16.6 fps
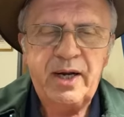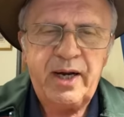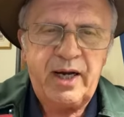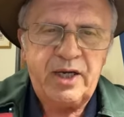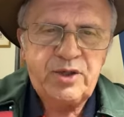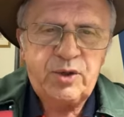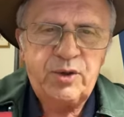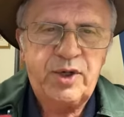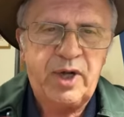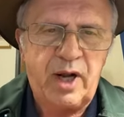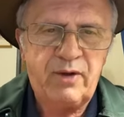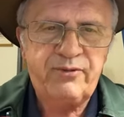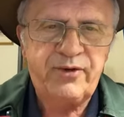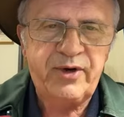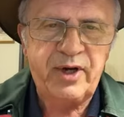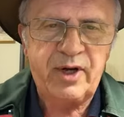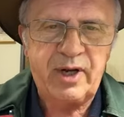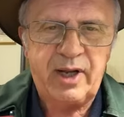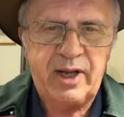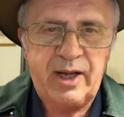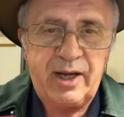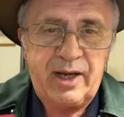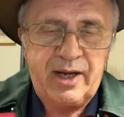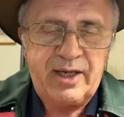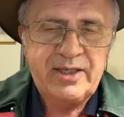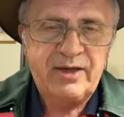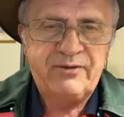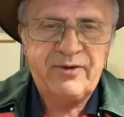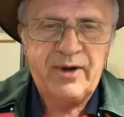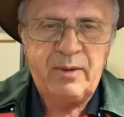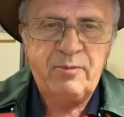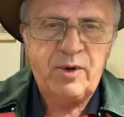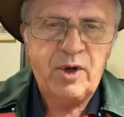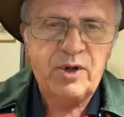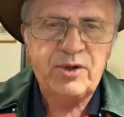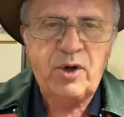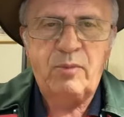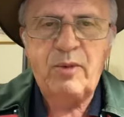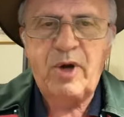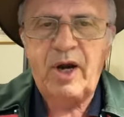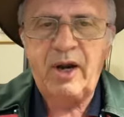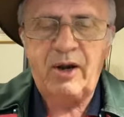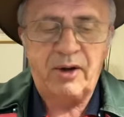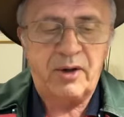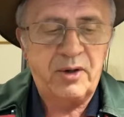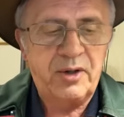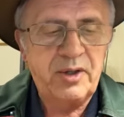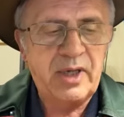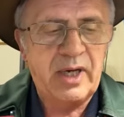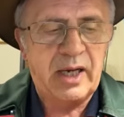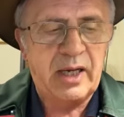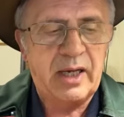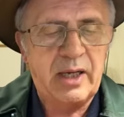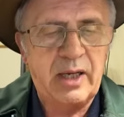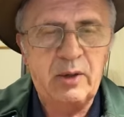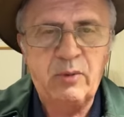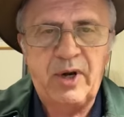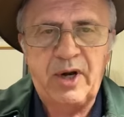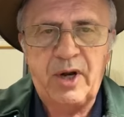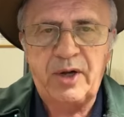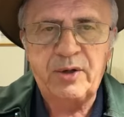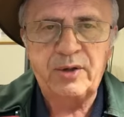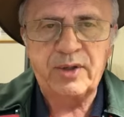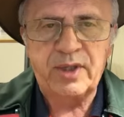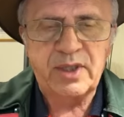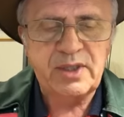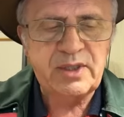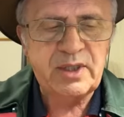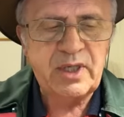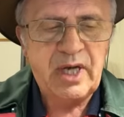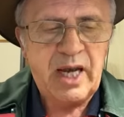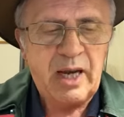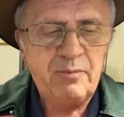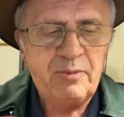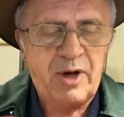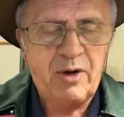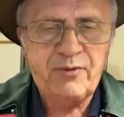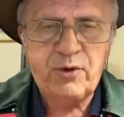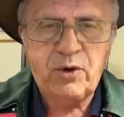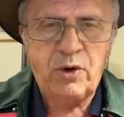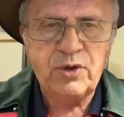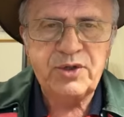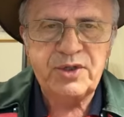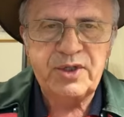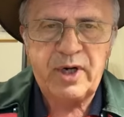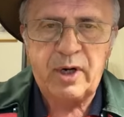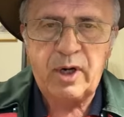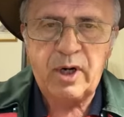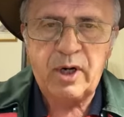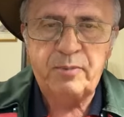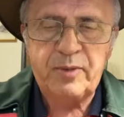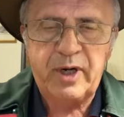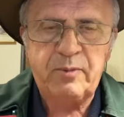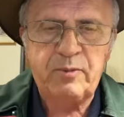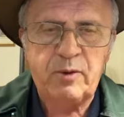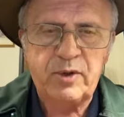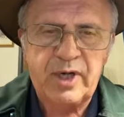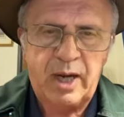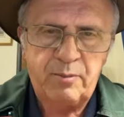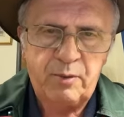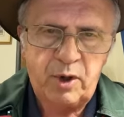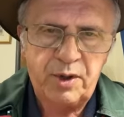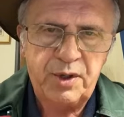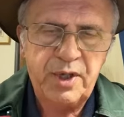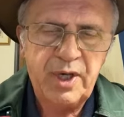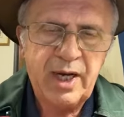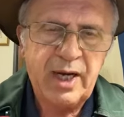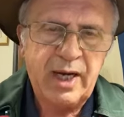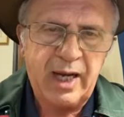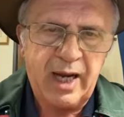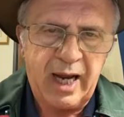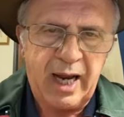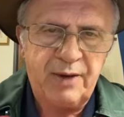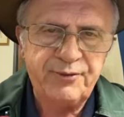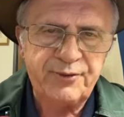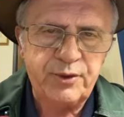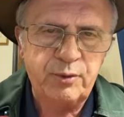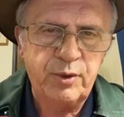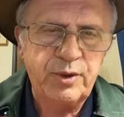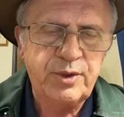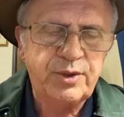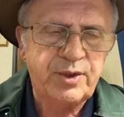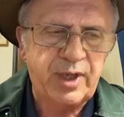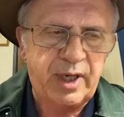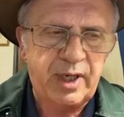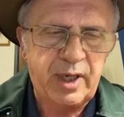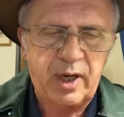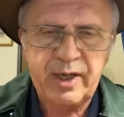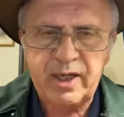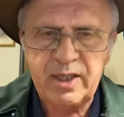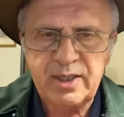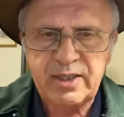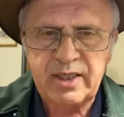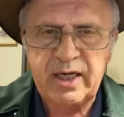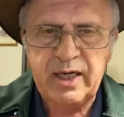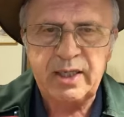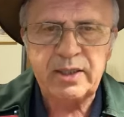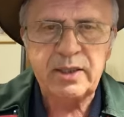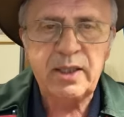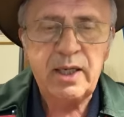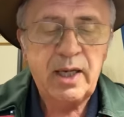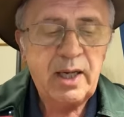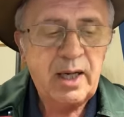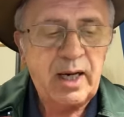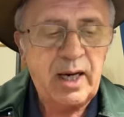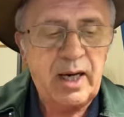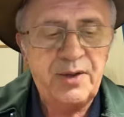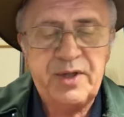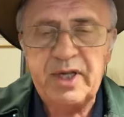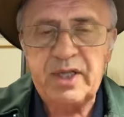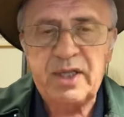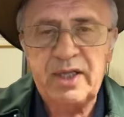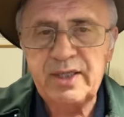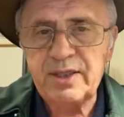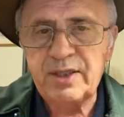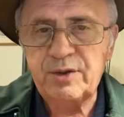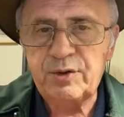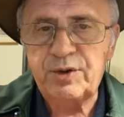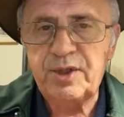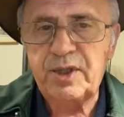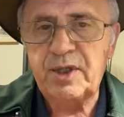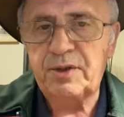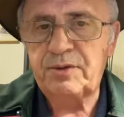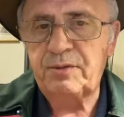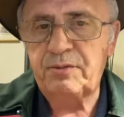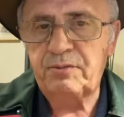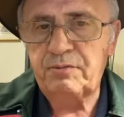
it's good. I feel uh, as if I'm not on my own uh, when I do this. But of course, there are a lot of people who come on afterwards, and I can see it, uh, that listen to the